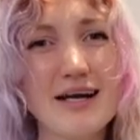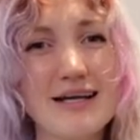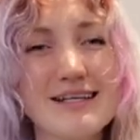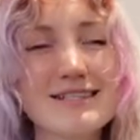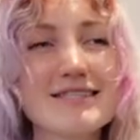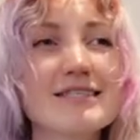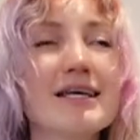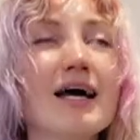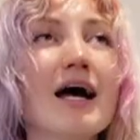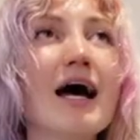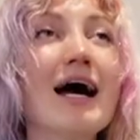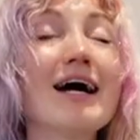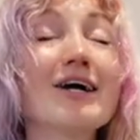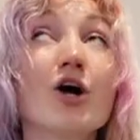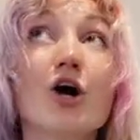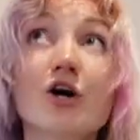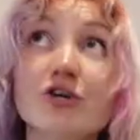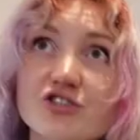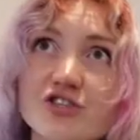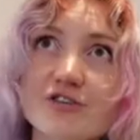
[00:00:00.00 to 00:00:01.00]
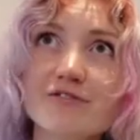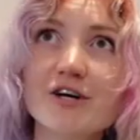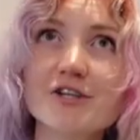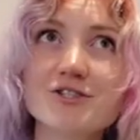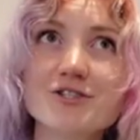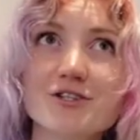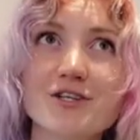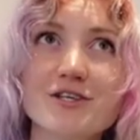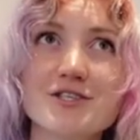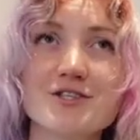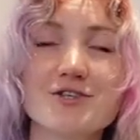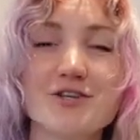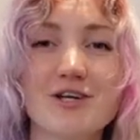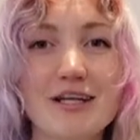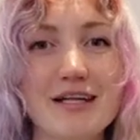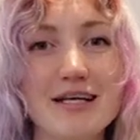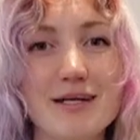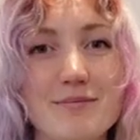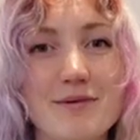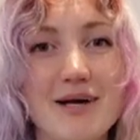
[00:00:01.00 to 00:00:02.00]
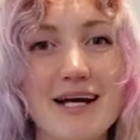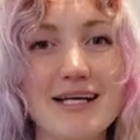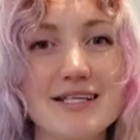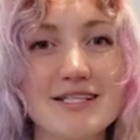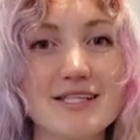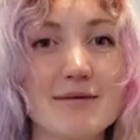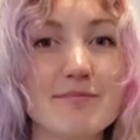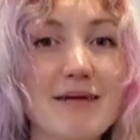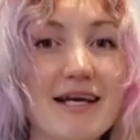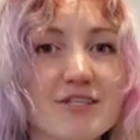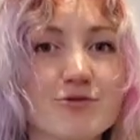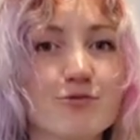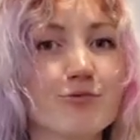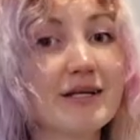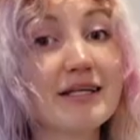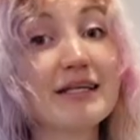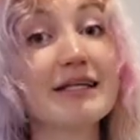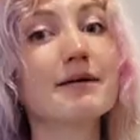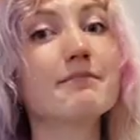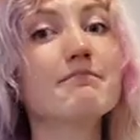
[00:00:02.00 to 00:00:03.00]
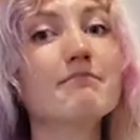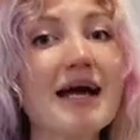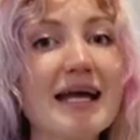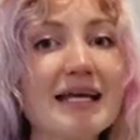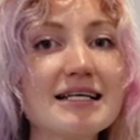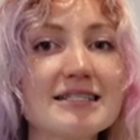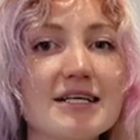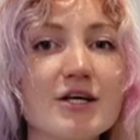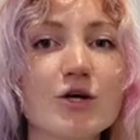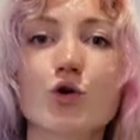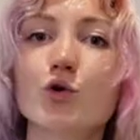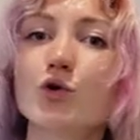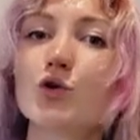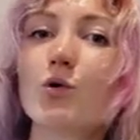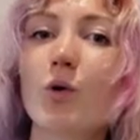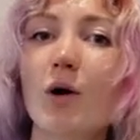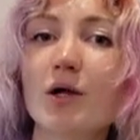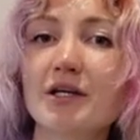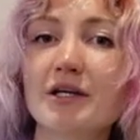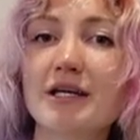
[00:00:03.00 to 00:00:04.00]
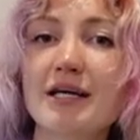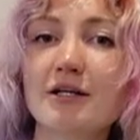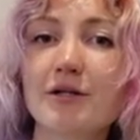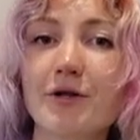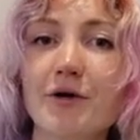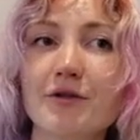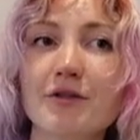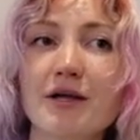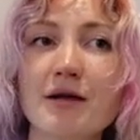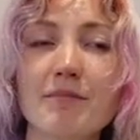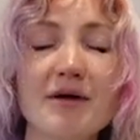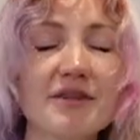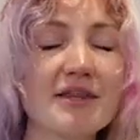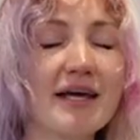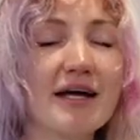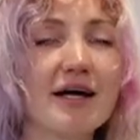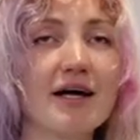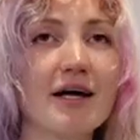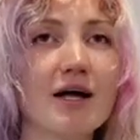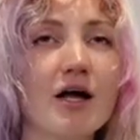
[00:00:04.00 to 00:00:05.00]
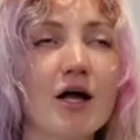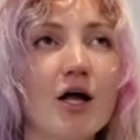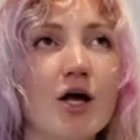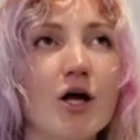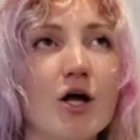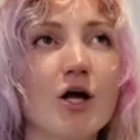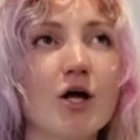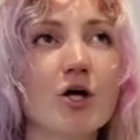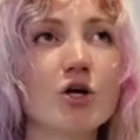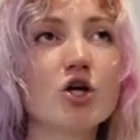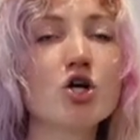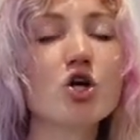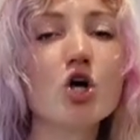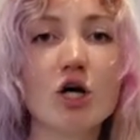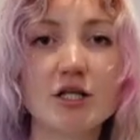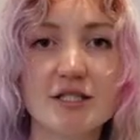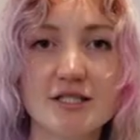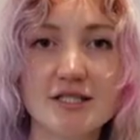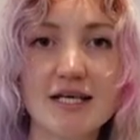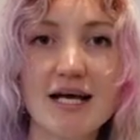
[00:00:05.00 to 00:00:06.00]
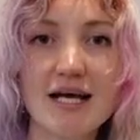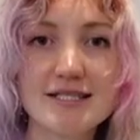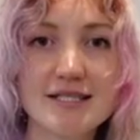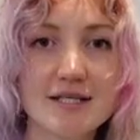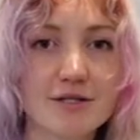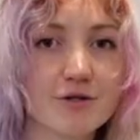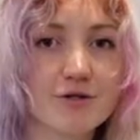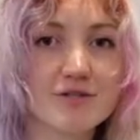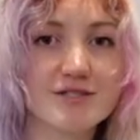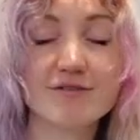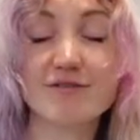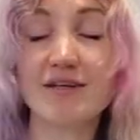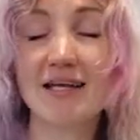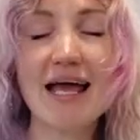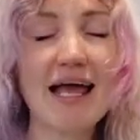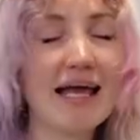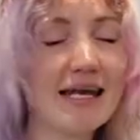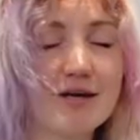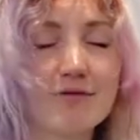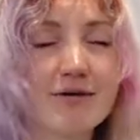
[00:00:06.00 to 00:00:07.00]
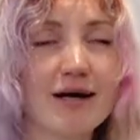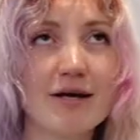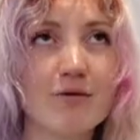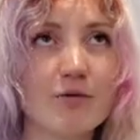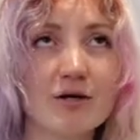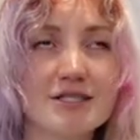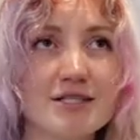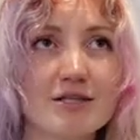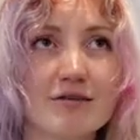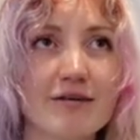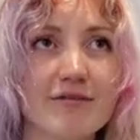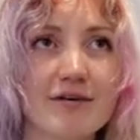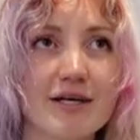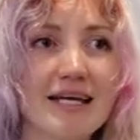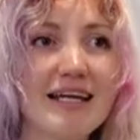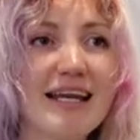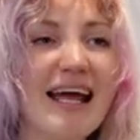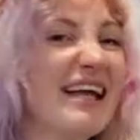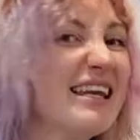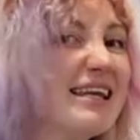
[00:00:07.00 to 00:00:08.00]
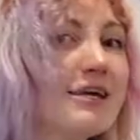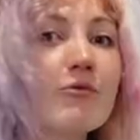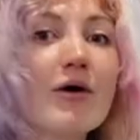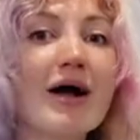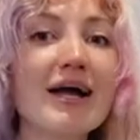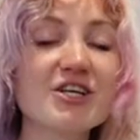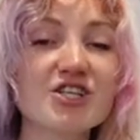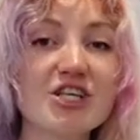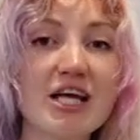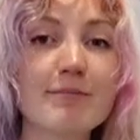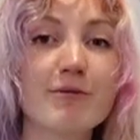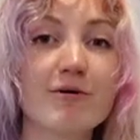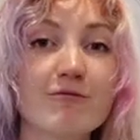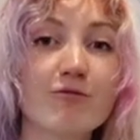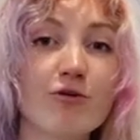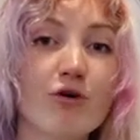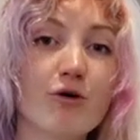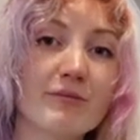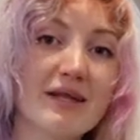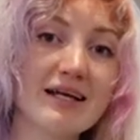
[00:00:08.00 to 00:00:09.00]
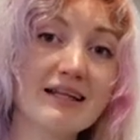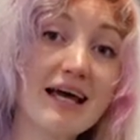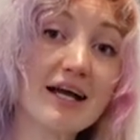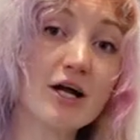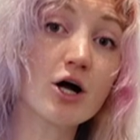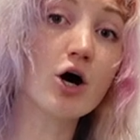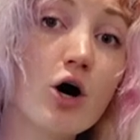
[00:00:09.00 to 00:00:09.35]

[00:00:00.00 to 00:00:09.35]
It's a controversial Australian brand that makes really amazing, good quality clothing, but they are not size inclusive in any way whatsoever. In any way, shape, or form. They're like,